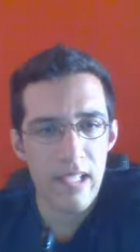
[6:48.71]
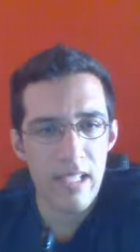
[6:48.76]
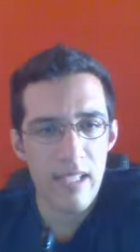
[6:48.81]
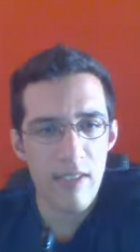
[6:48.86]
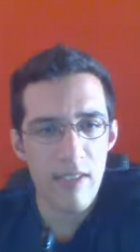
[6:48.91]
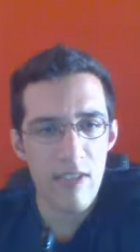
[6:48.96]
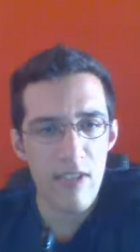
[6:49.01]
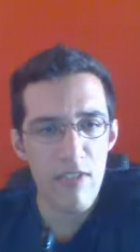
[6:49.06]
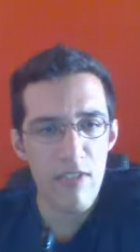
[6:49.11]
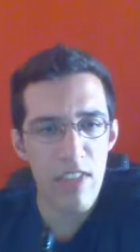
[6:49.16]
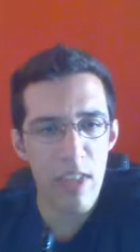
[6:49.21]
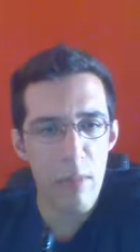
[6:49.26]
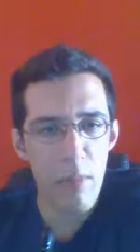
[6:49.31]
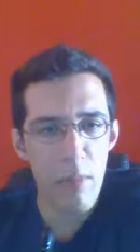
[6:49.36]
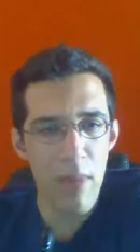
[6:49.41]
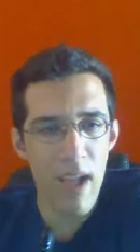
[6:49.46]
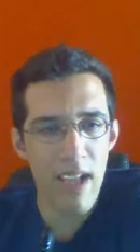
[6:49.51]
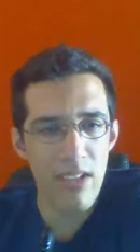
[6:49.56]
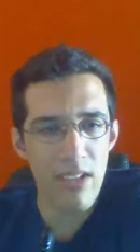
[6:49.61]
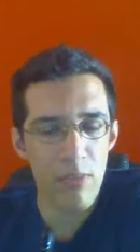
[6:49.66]
The river they
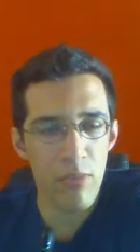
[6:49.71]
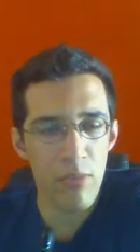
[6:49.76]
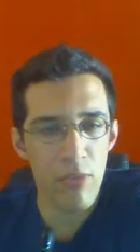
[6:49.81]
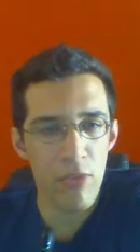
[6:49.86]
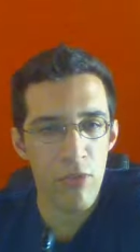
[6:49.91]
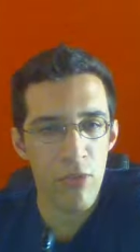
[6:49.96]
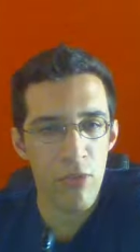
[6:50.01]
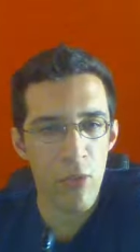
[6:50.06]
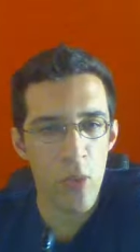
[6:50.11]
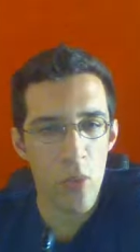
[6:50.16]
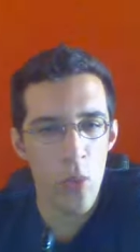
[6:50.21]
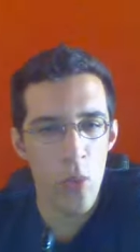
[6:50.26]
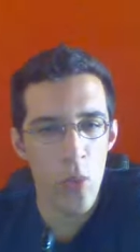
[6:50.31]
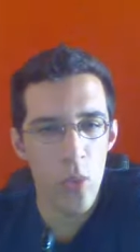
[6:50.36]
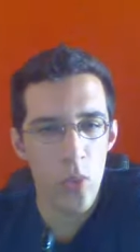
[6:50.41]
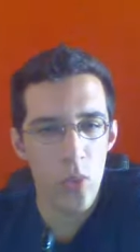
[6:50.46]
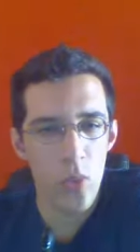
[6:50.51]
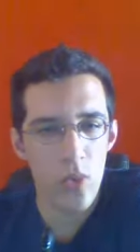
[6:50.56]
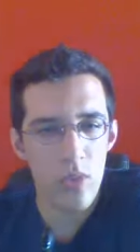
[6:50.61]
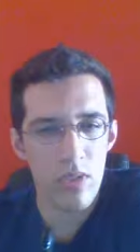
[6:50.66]
passed
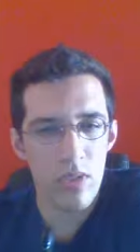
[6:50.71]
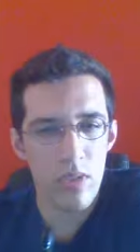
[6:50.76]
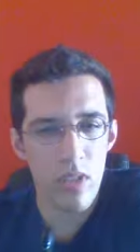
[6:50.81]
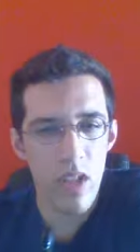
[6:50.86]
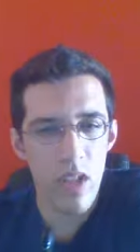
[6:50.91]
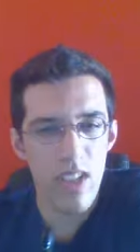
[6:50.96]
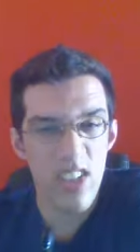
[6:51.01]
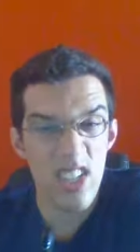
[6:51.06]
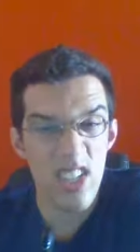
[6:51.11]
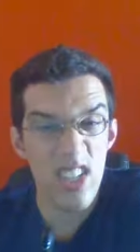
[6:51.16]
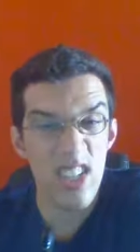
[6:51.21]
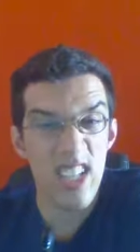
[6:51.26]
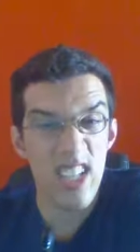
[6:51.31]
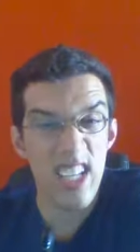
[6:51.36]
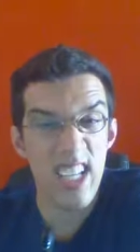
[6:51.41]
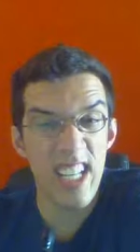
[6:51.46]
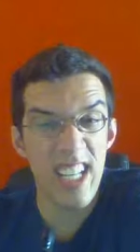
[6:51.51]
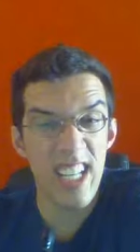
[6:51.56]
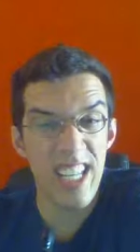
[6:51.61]
before. Just the,